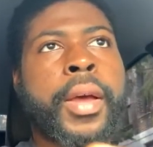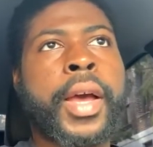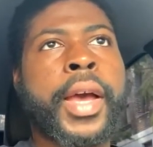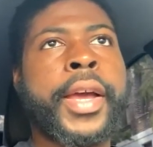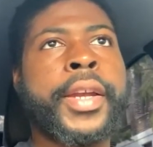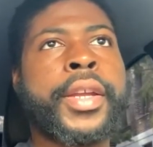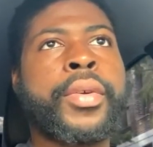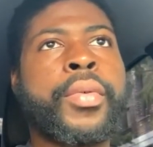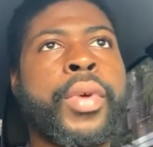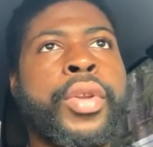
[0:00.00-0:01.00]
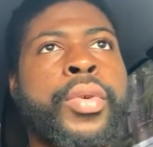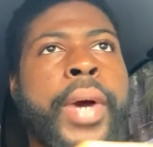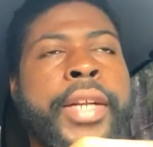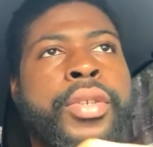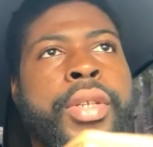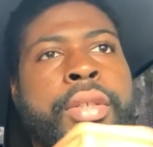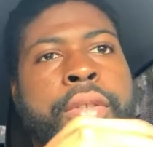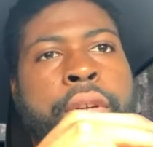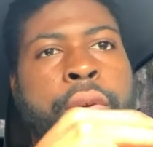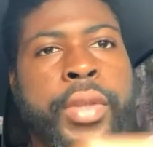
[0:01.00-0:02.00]
And when you actually,
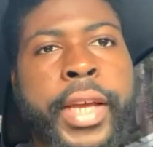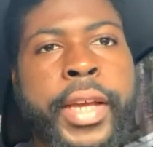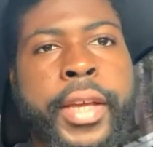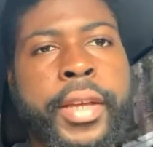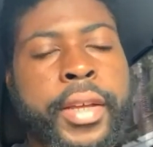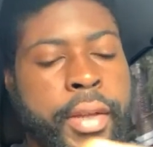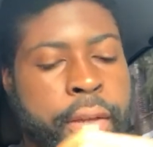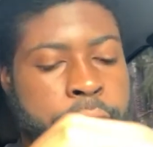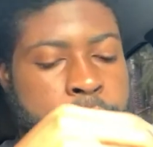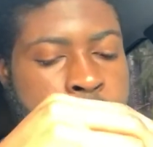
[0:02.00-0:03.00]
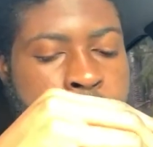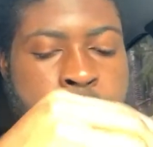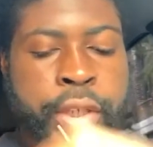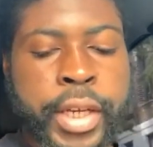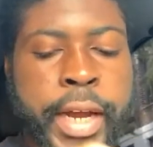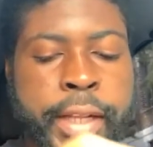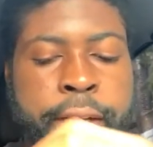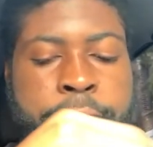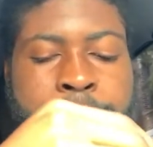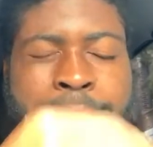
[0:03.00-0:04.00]
you know, think, you see that
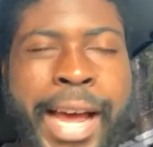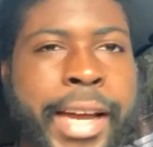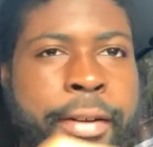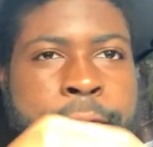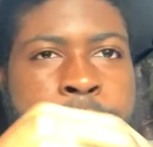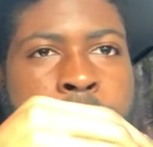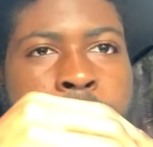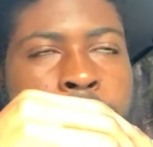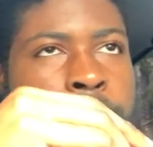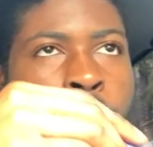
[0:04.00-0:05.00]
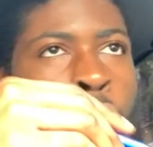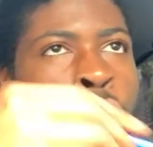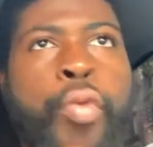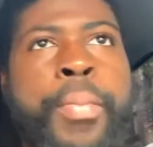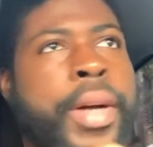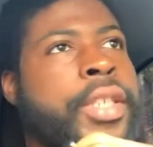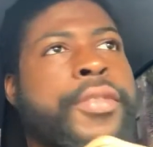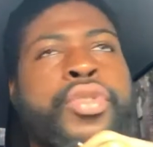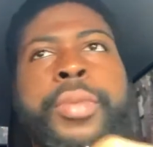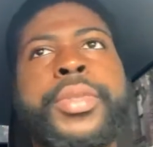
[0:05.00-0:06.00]
there are a lot of a uh, whole bunch
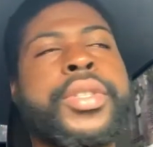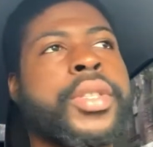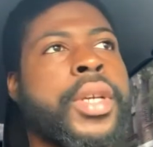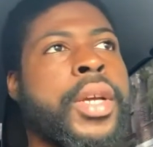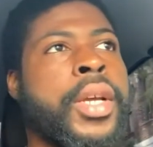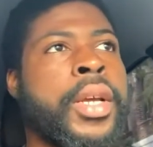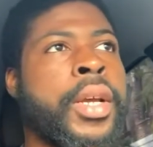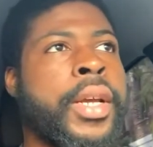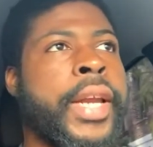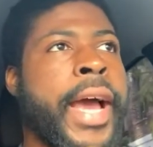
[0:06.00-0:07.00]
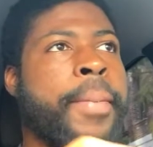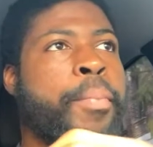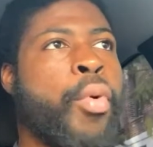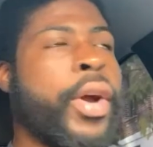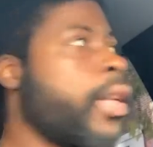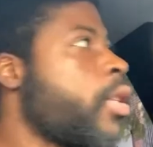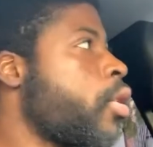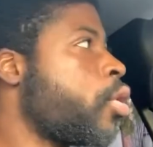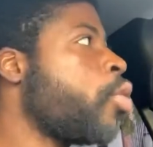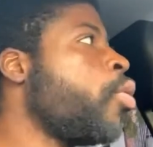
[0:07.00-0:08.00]
of scriptures that
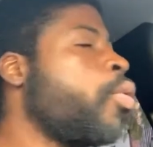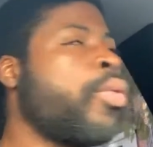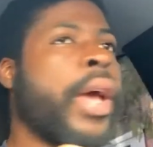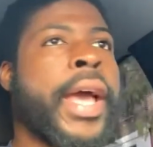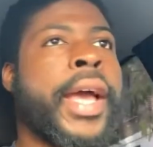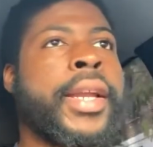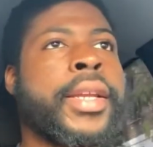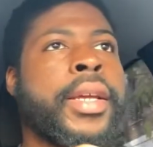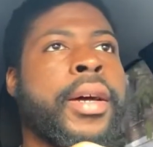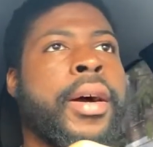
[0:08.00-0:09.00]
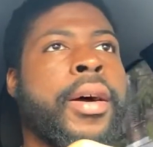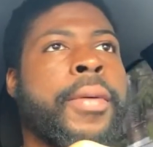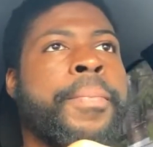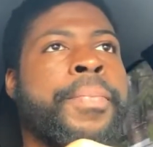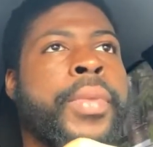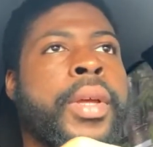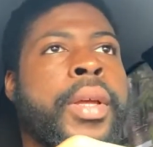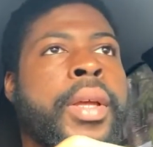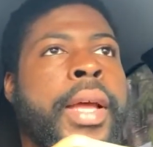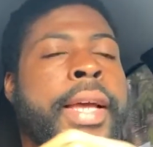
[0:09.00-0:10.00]
point to and um,
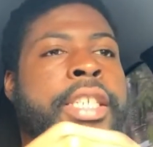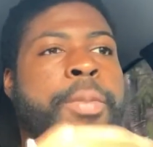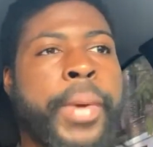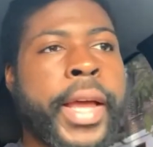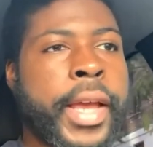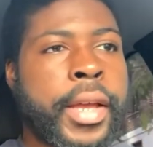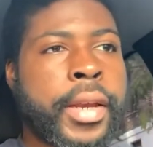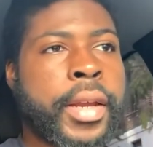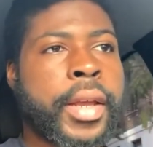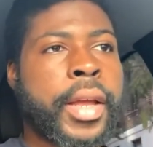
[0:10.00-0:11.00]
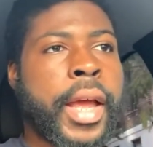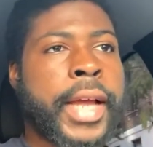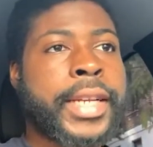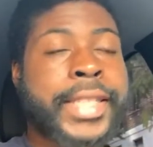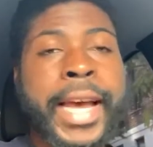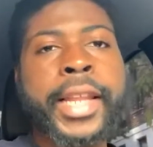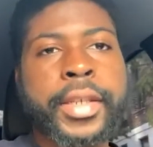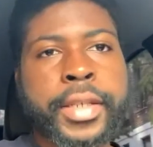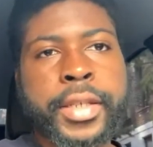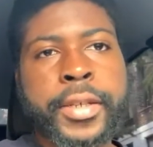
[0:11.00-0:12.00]
explain and tell
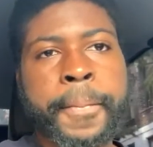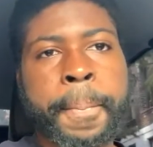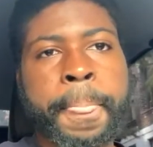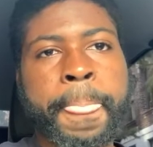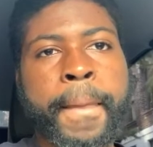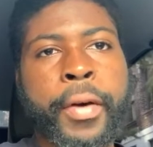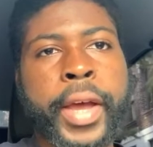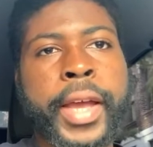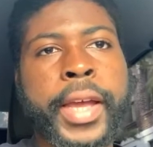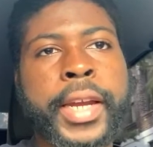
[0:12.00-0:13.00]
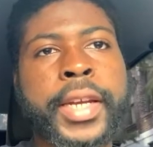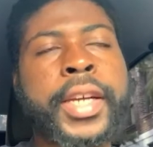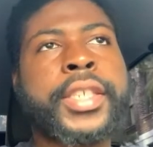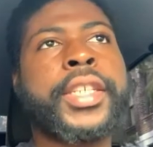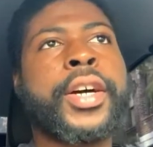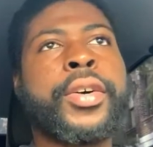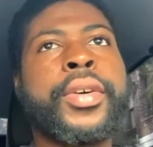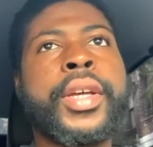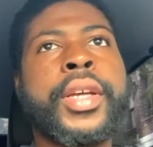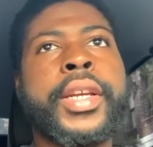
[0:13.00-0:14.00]
us, okay, in a nutshell,
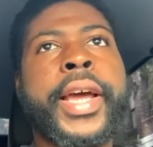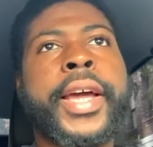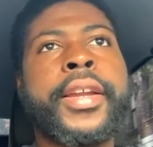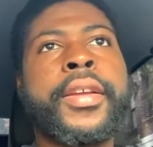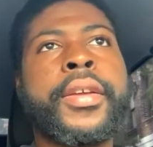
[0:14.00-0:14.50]
that